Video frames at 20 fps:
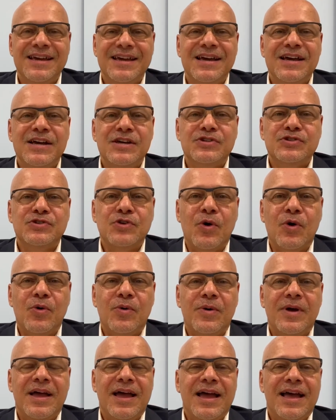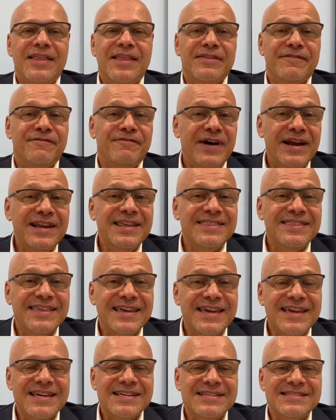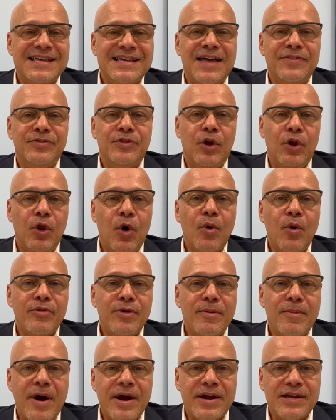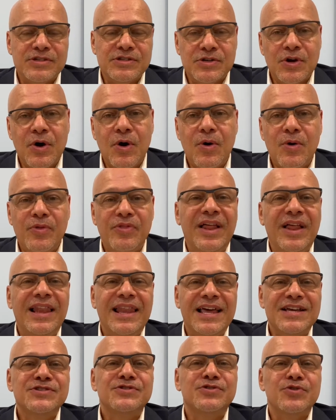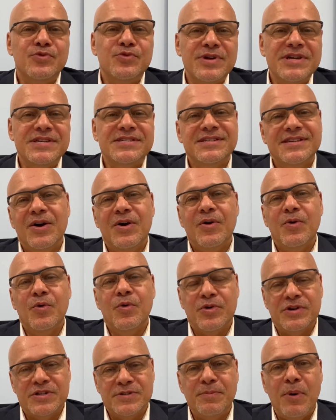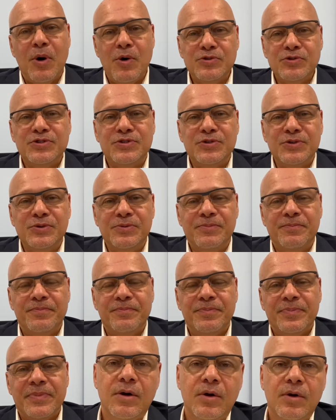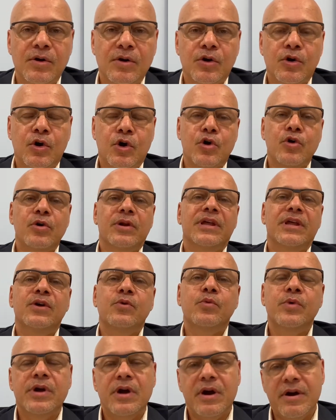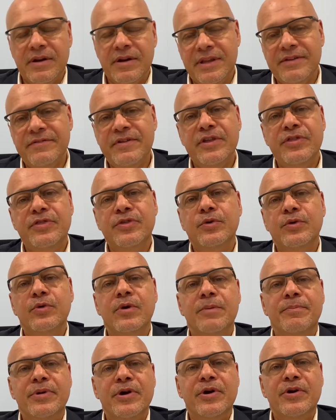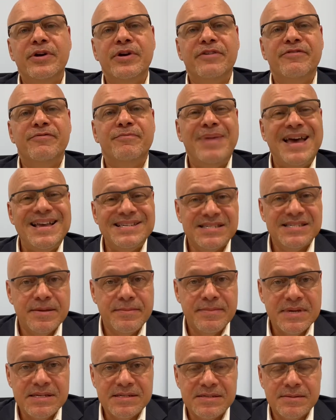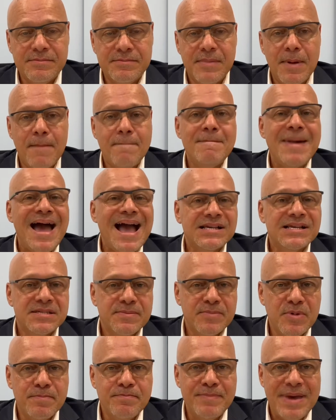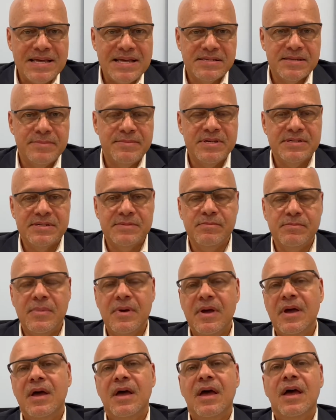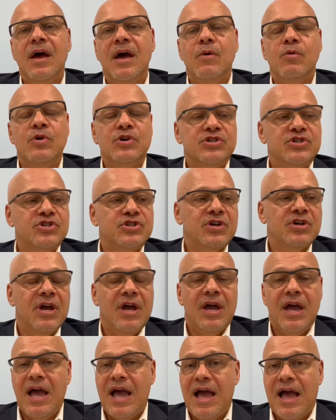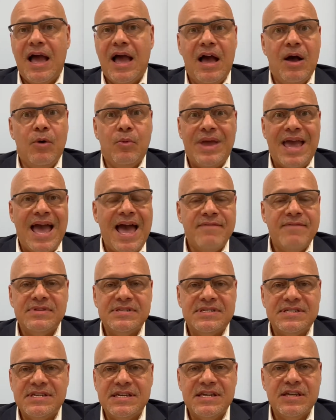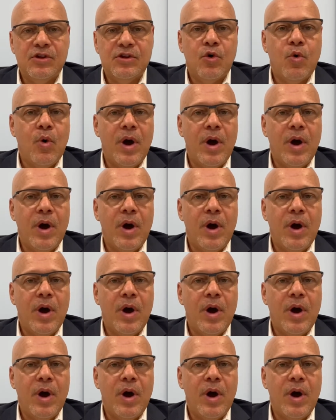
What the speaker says: So the funny thing is that the lower the markets go, the less the risk we're exposed to. Currently, we are living through a period of pessimism, maximum pessimism, which we haven't seen quite